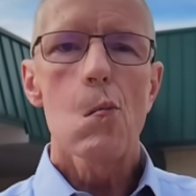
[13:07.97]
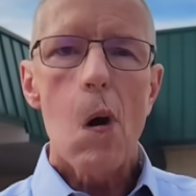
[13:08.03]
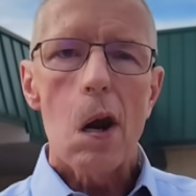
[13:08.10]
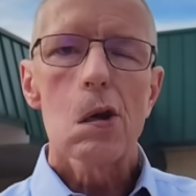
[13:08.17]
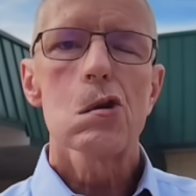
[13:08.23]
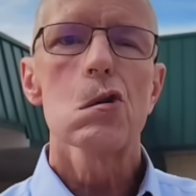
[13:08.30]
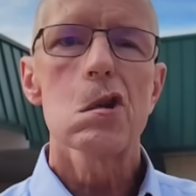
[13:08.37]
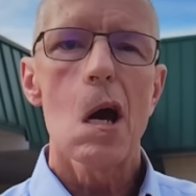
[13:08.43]
Then why
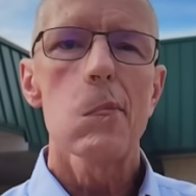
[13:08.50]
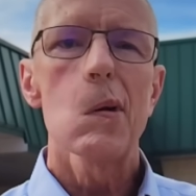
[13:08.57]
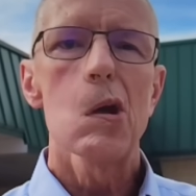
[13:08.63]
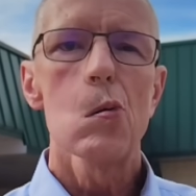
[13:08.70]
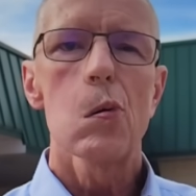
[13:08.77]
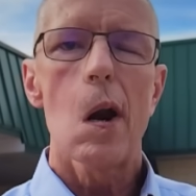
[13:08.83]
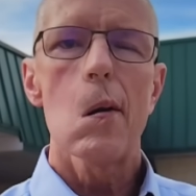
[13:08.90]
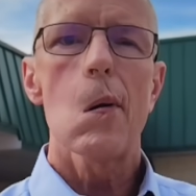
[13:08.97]
don't you tell me
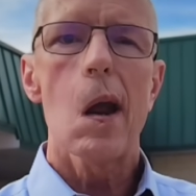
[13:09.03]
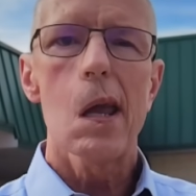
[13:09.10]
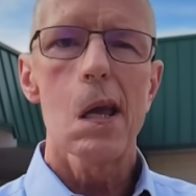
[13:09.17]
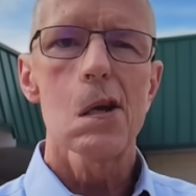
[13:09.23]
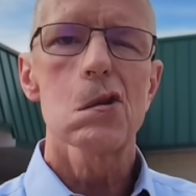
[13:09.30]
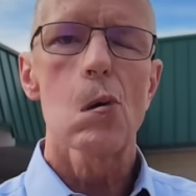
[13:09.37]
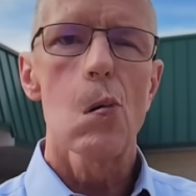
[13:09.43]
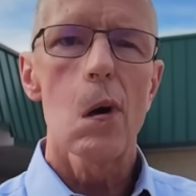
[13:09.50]
who Ray Ray
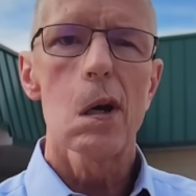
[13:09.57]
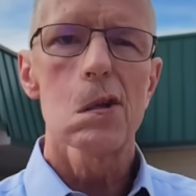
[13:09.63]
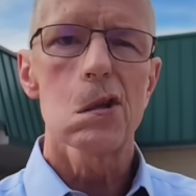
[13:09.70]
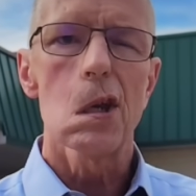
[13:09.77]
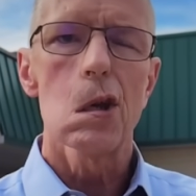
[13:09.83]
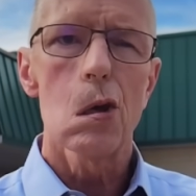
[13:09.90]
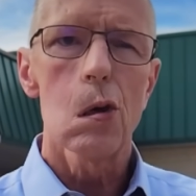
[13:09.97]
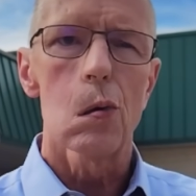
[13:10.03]
is and what does
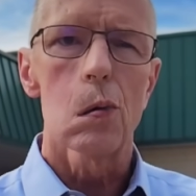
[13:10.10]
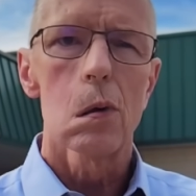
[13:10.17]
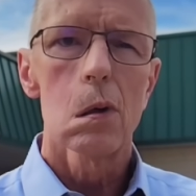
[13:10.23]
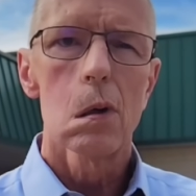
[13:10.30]
he do?